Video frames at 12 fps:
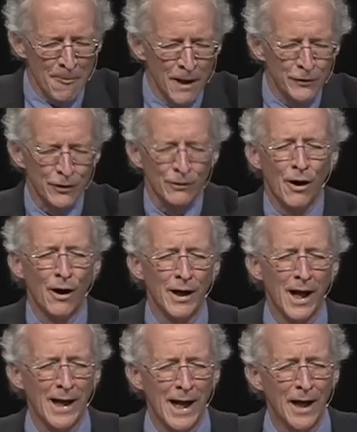So, God,
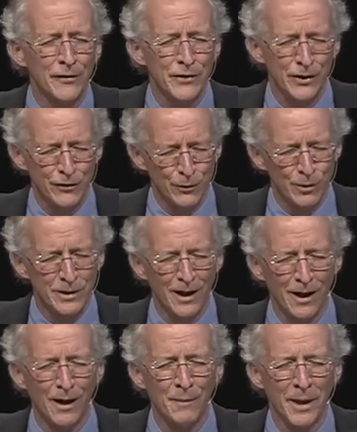I ask that you would
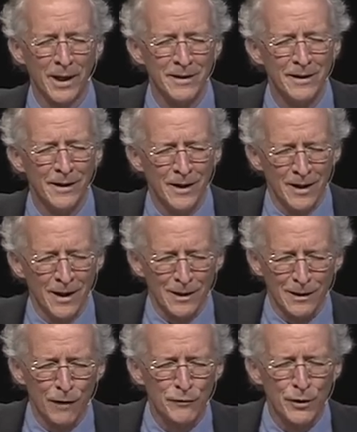come and
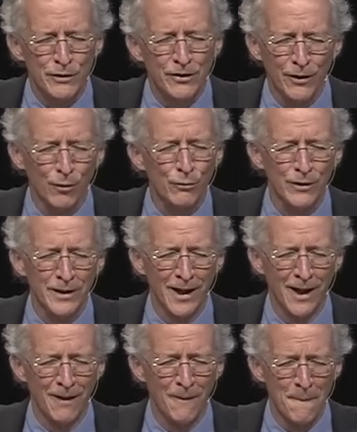love your children
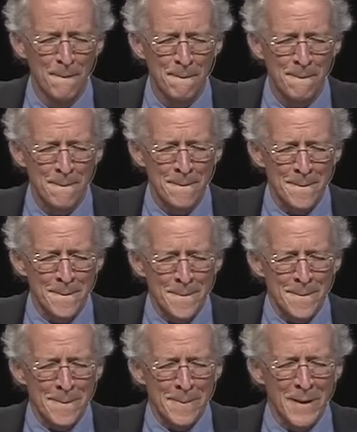now
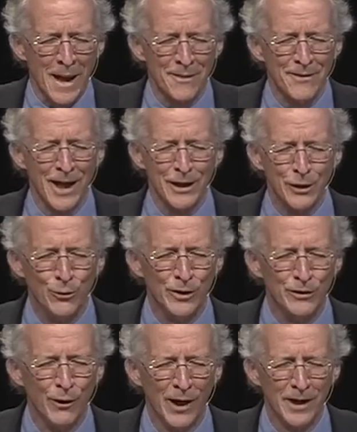and that would
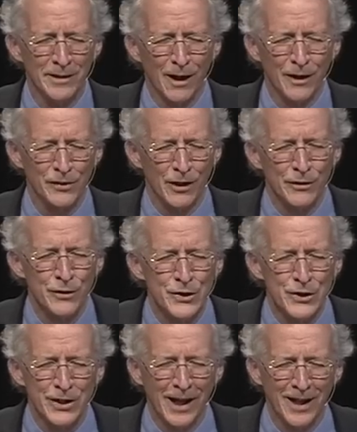grant us
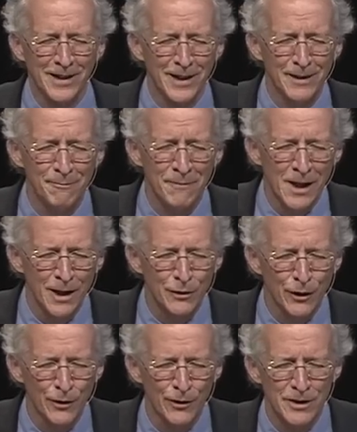understanding and
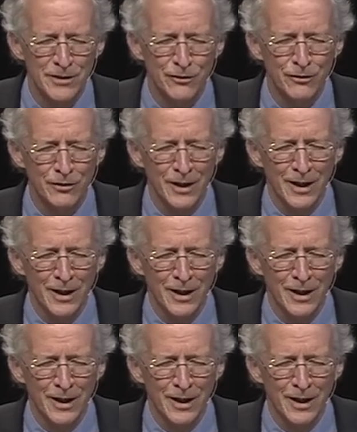courage